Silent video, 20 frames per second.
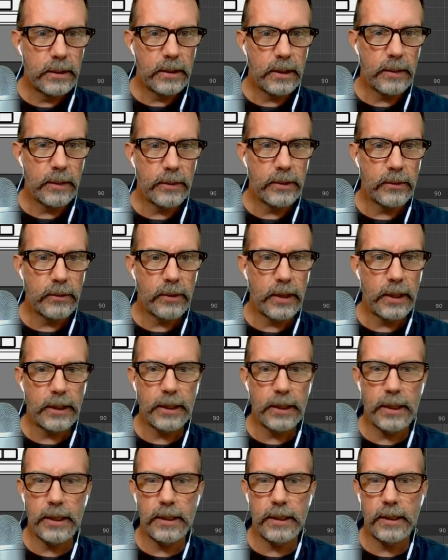Let me try
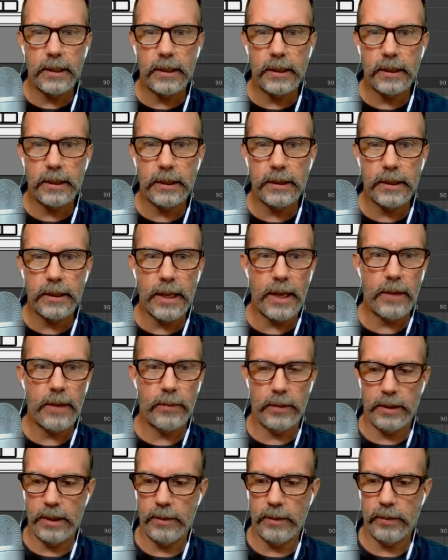again. That
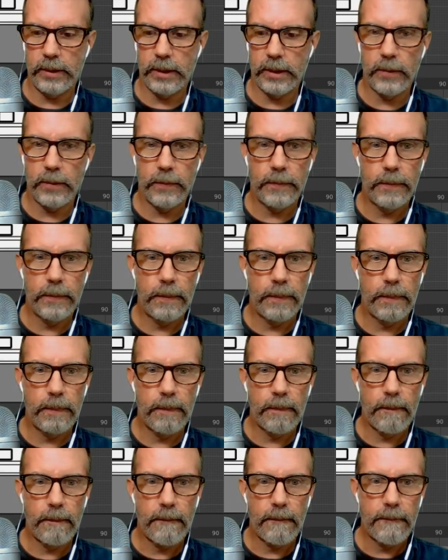one, there we go.
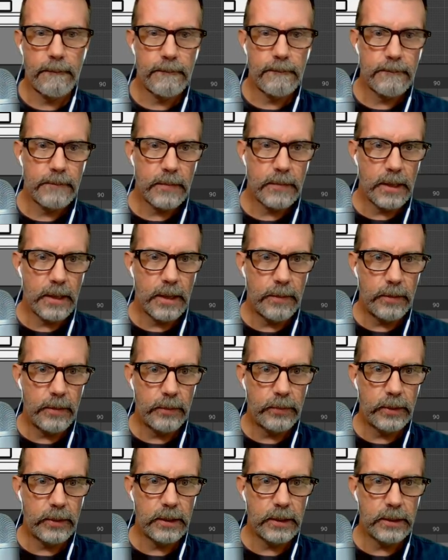I'm going to
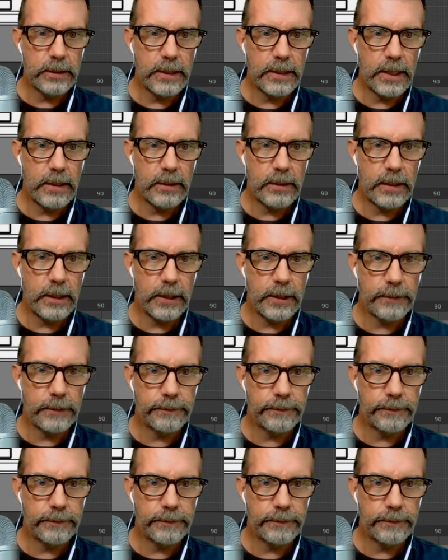bring these down to here.